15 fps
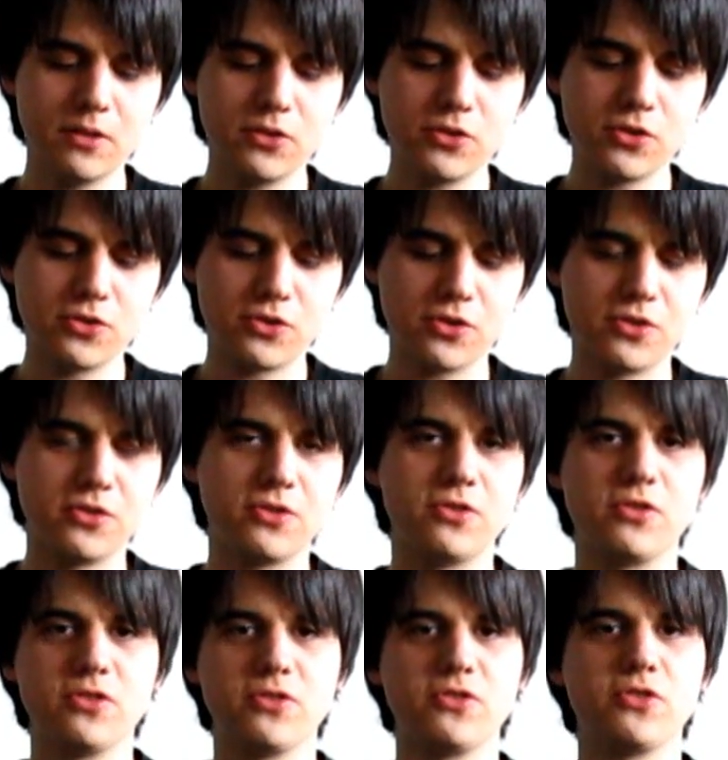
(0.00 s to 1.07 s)
this is
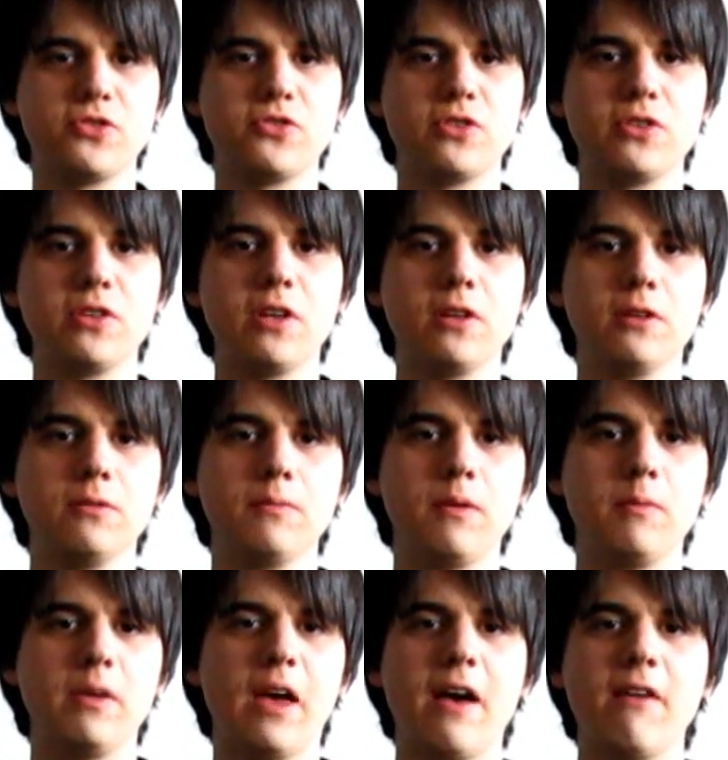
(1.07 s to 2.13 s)
just a little,
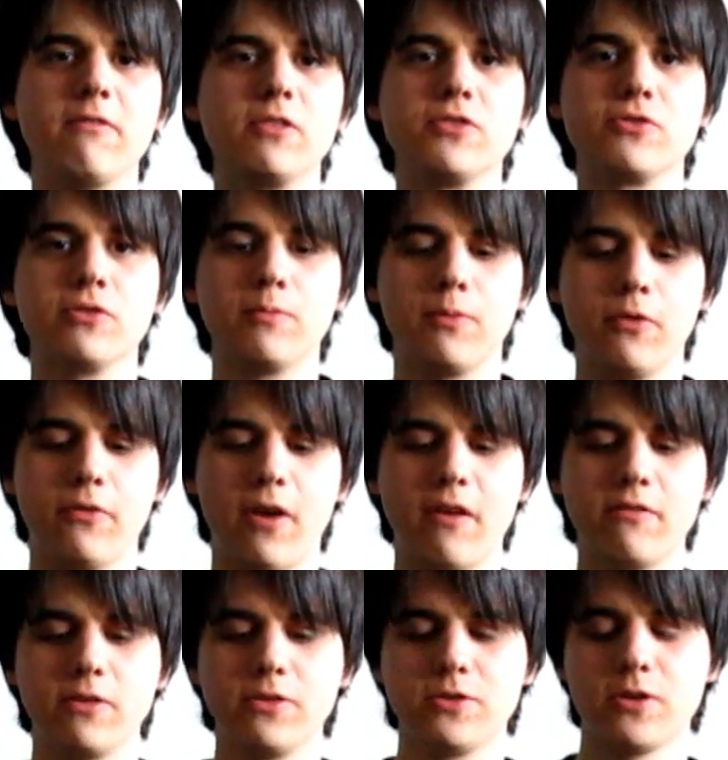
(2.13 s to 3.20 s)
maybe average or above
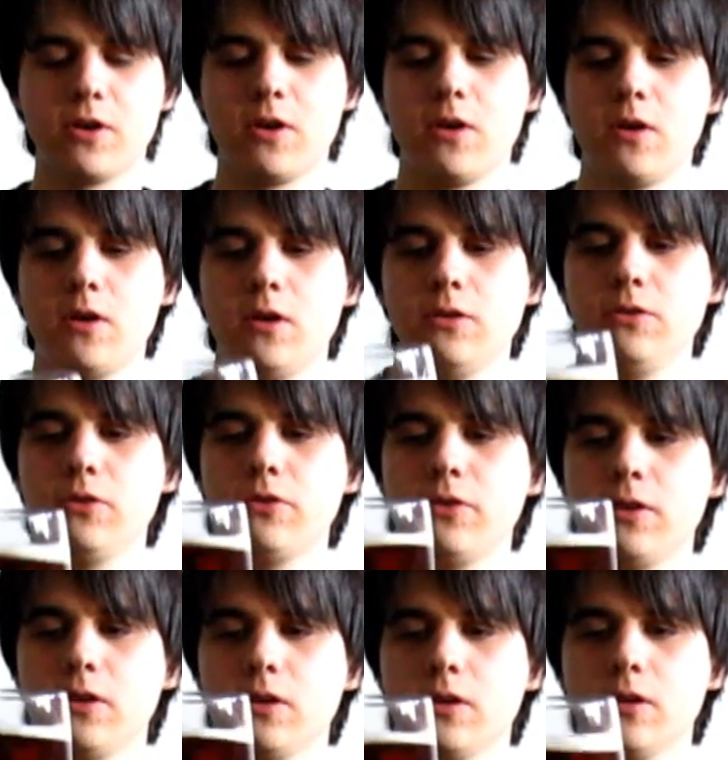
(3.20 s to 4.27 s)
average.
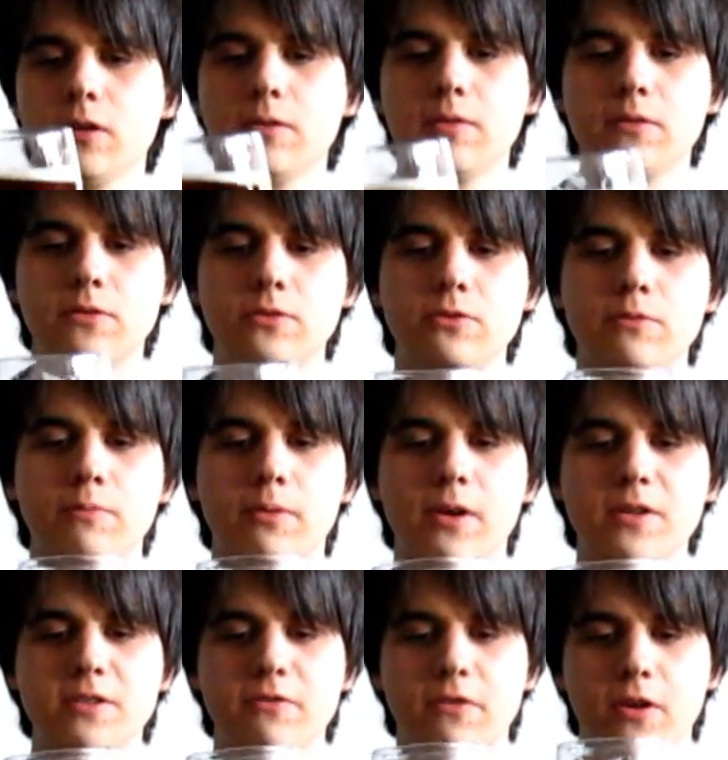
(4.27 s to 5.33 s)
Nothing too
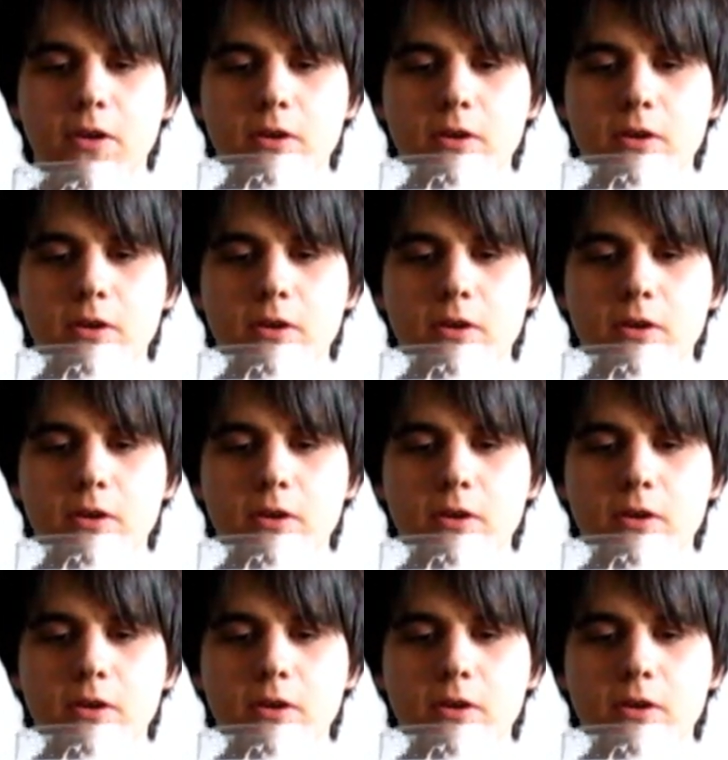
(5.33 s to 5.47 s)
impressive, I